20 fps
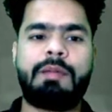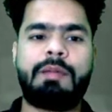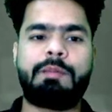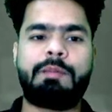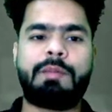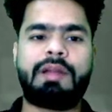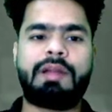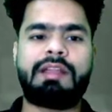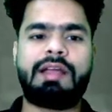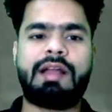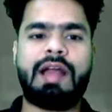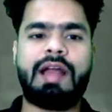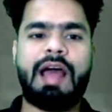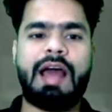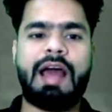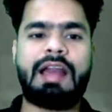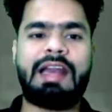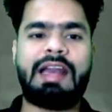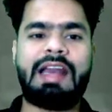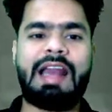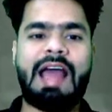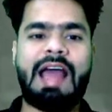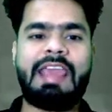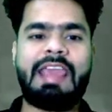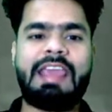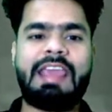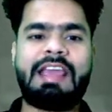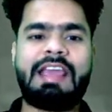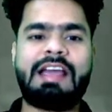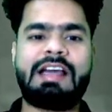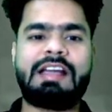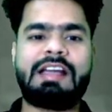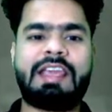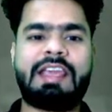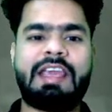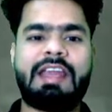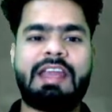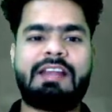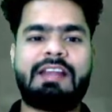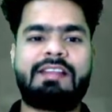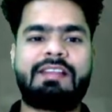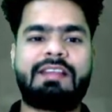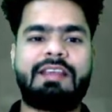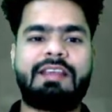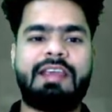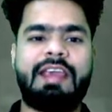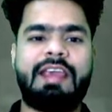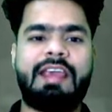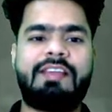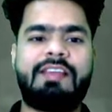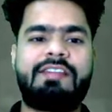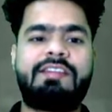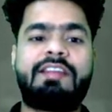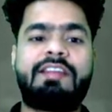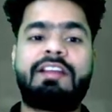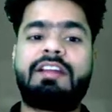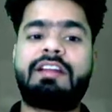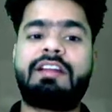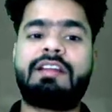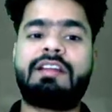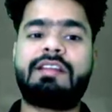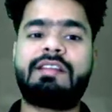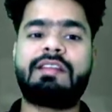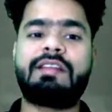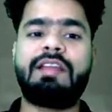Mother, unlike her kids, is generous.